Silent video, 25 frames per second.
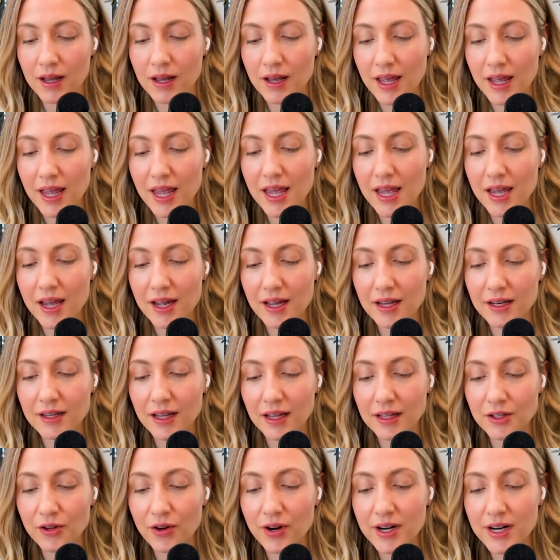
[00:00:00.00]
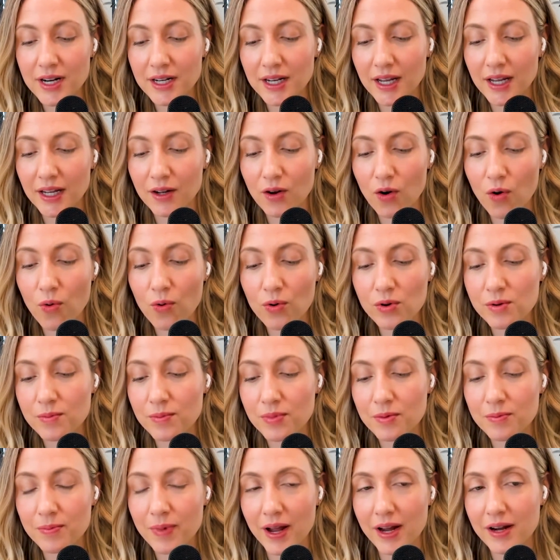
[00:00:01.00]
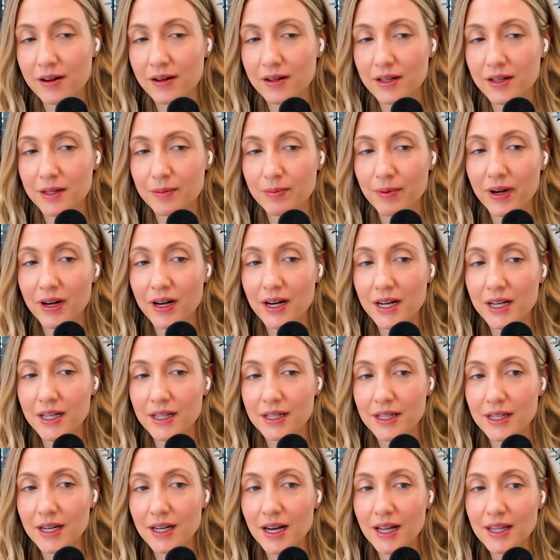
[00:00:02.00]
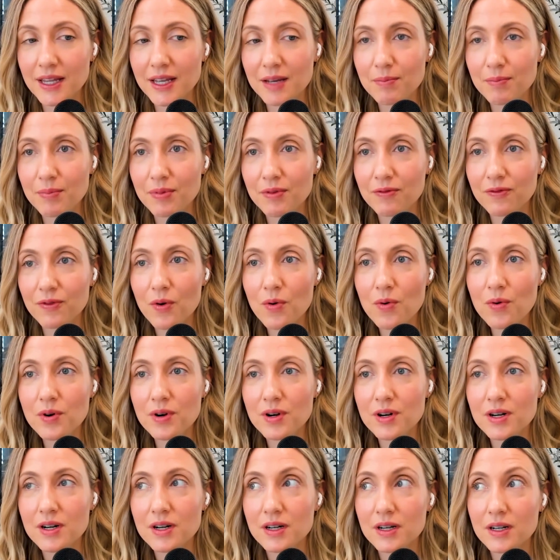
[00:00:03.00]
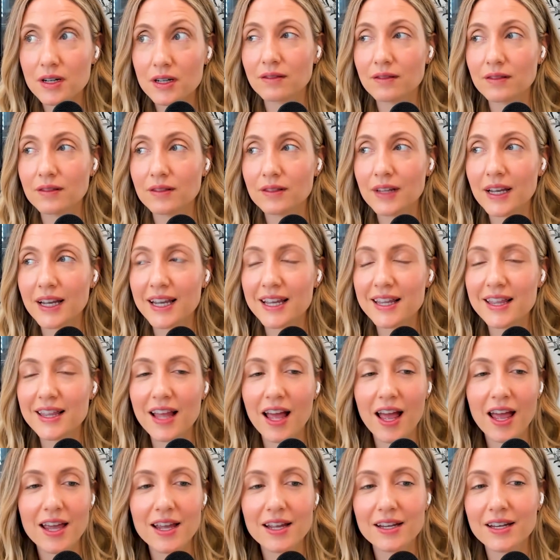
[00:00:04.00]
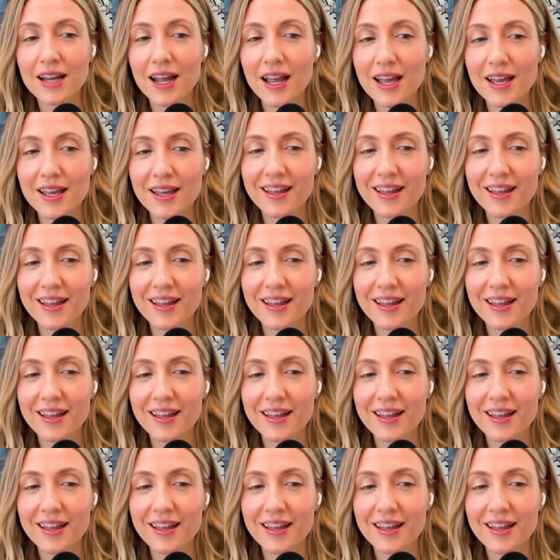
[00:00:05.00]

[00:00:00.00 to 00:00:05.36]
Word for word: and that's creating like a horrible buyer experience and i think before mm. like in the heyday